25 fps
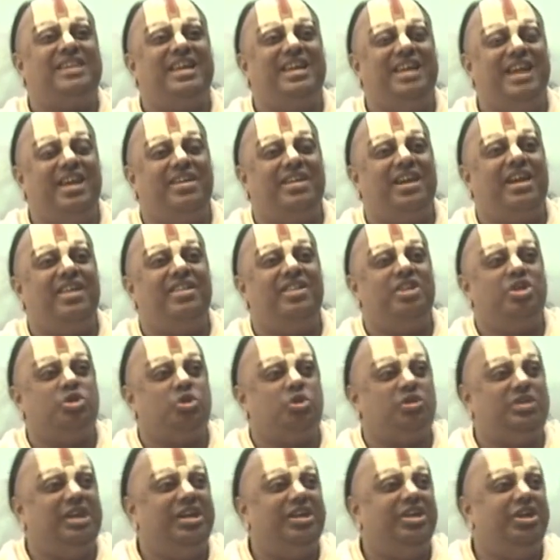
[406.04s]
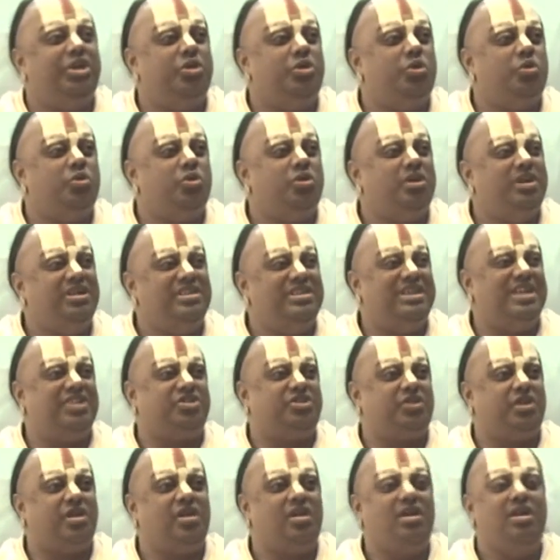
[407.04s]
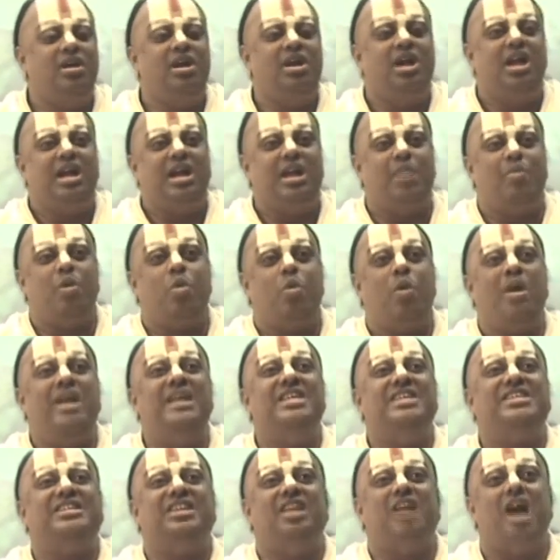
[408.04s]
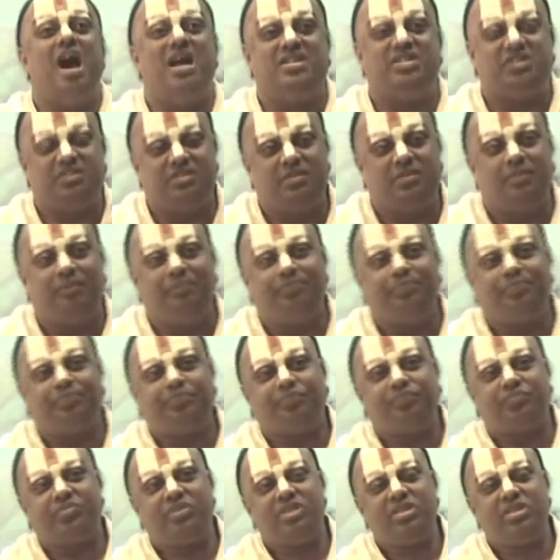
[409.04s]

what is created in the society due to disaster? Number one is loss.